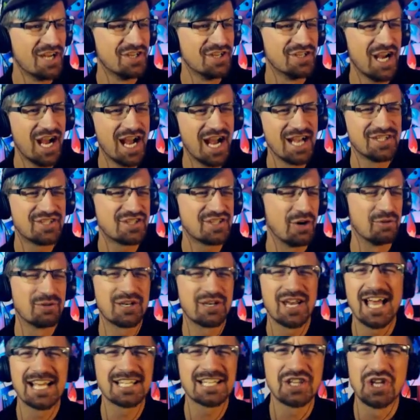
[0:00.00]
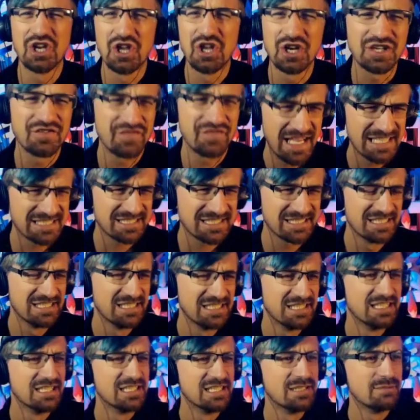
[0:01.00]
I don't like the look of this.
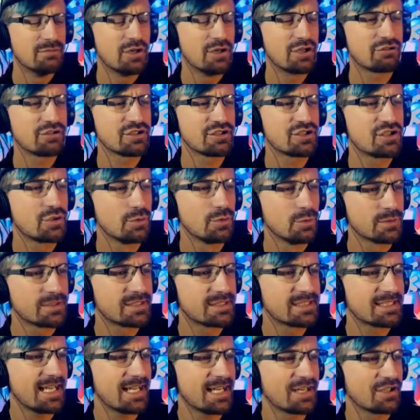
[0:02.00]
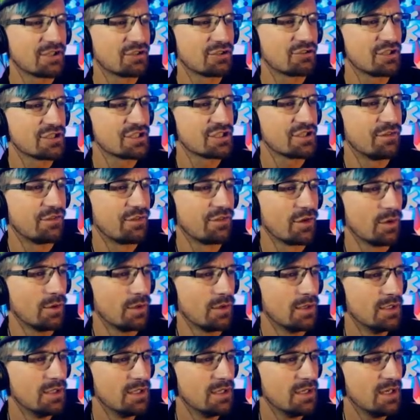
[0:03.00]
Murderous tools scattered across the
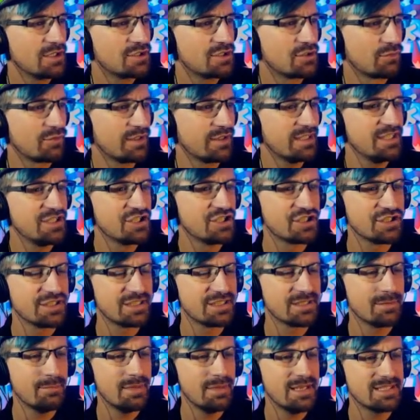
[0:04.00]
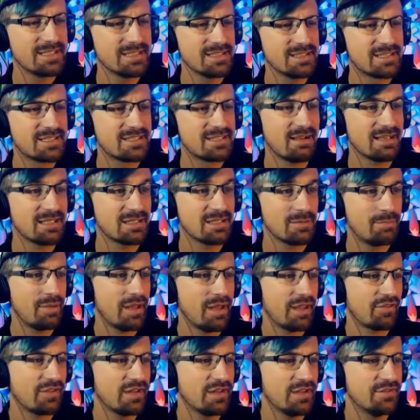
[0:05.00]
floor. A deranged and demented
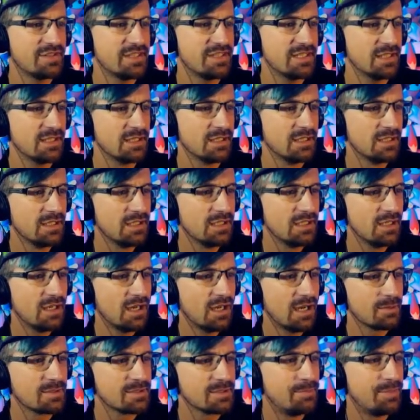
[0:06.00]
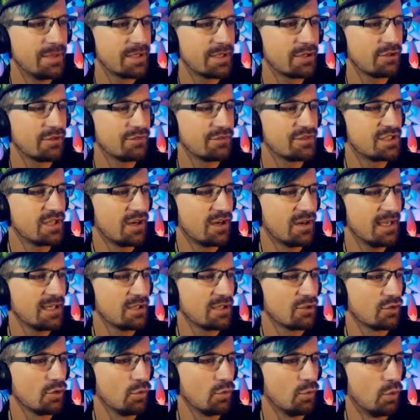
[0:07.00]
psychopath lives here. I was better off
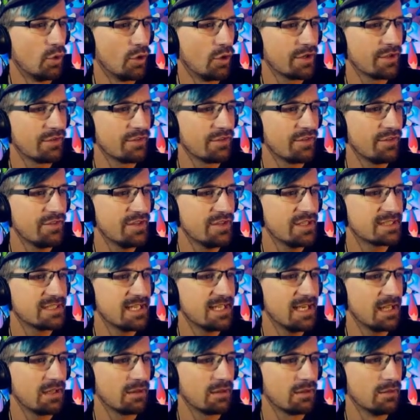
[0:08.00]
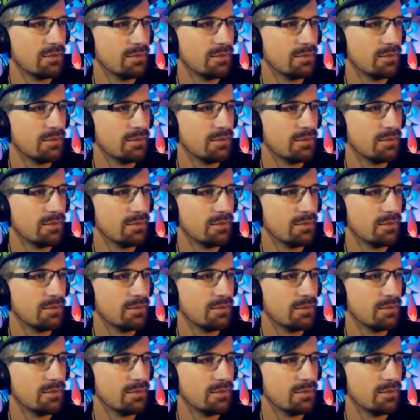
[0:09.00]
dying on the water than this hell.